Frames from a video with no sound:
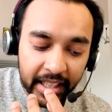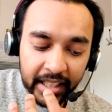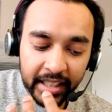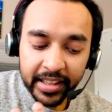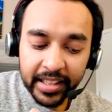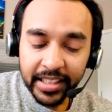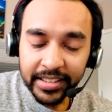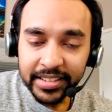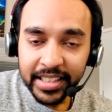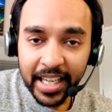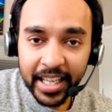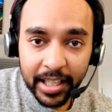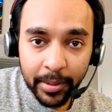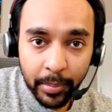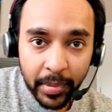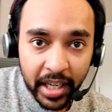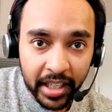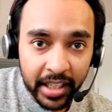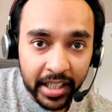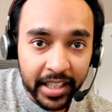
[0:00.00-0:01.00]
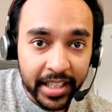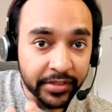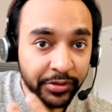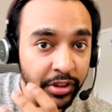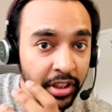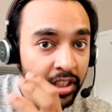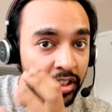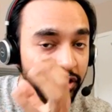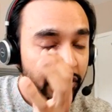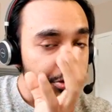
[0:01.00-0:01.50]
This element is
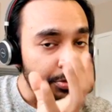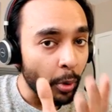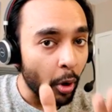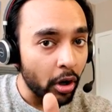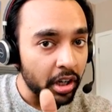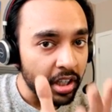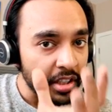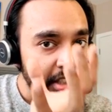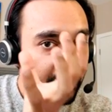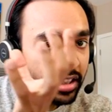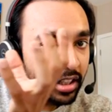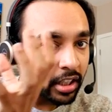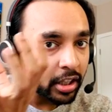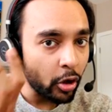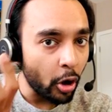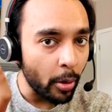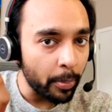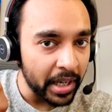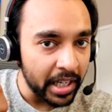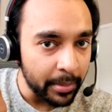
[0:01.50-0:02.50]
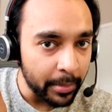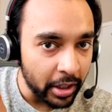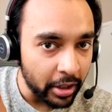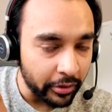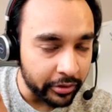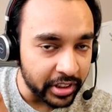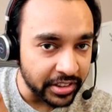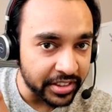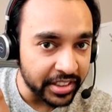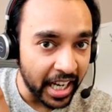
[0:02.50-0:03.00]
smaller than the top element
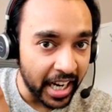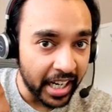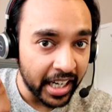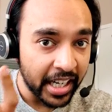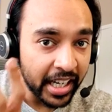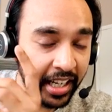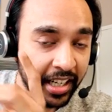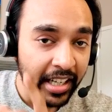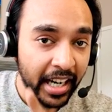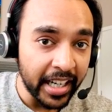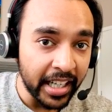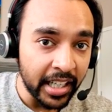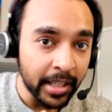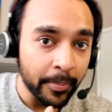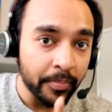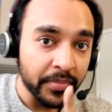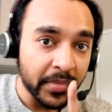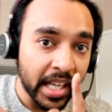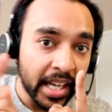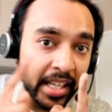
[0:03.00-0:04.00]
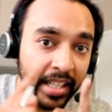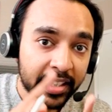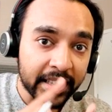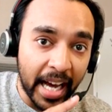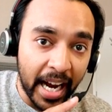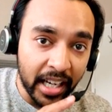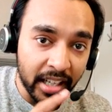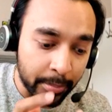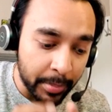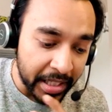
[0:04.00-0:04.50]
of the stack, right?
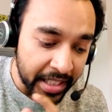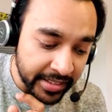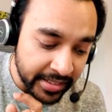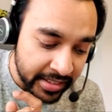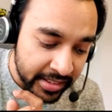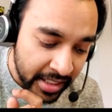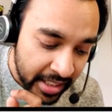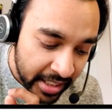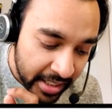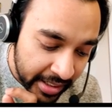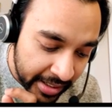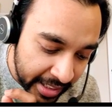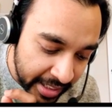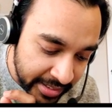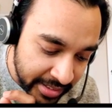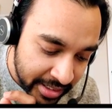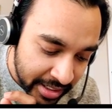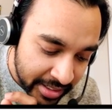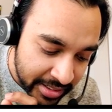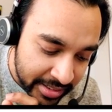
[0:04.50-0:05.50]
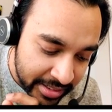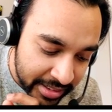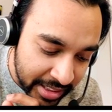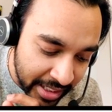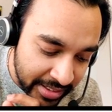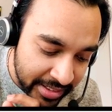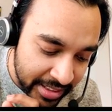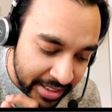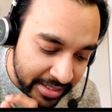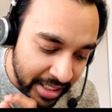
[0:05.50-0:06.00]
That means this
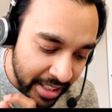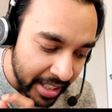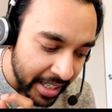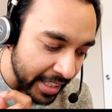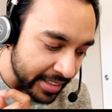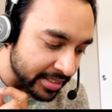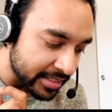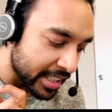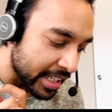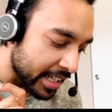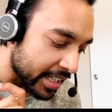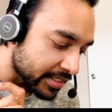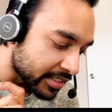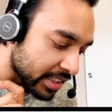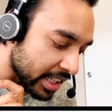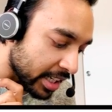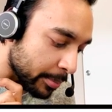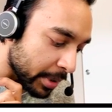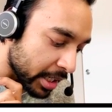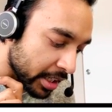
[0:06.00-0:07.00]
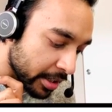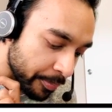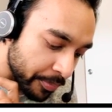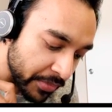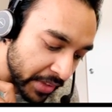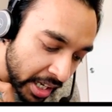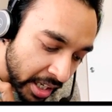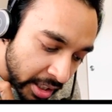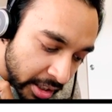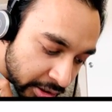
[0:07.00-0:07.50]
6 is the next greatest element.
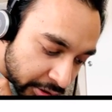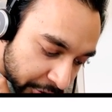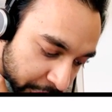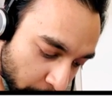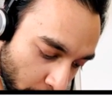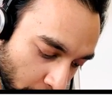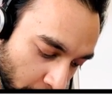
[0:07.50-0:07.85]
So